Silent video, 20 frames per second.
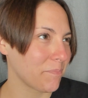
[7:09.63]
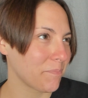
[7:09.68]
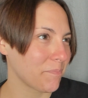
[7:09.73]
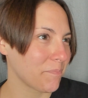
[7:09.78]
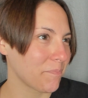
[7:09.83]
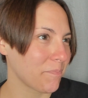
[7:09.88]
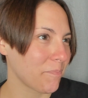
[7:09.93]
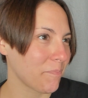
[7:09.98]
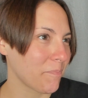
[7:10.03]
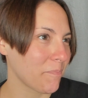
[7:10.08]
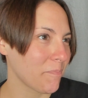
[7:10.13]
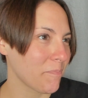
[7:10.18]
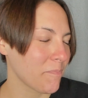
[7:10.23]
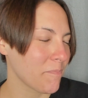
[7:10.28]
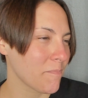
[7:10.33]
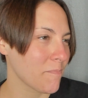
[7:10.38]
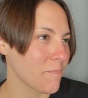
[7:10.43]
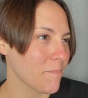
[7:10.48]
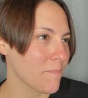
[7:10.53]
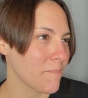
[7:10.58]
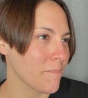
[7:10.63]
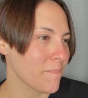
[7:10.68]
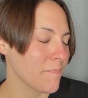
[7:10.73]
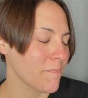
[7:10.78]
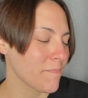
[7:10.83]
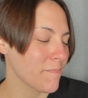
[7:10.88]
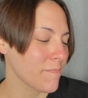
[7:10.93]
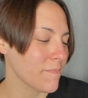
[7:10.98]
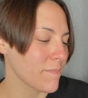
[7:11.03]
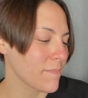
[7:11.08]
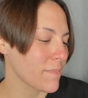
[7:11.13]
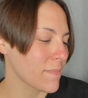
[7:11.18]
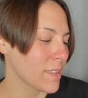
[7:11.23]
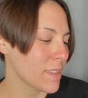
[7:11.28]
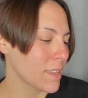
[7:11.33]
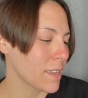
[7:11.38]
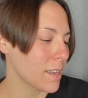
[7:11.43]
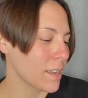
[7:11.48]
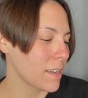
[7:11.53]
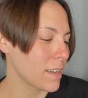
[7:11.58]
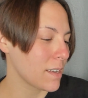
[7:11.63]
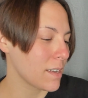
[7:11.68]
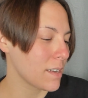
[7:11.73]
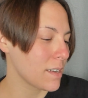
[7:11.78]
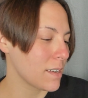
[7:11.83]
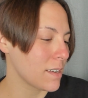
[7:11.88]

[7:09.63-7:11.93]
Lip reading: (silence)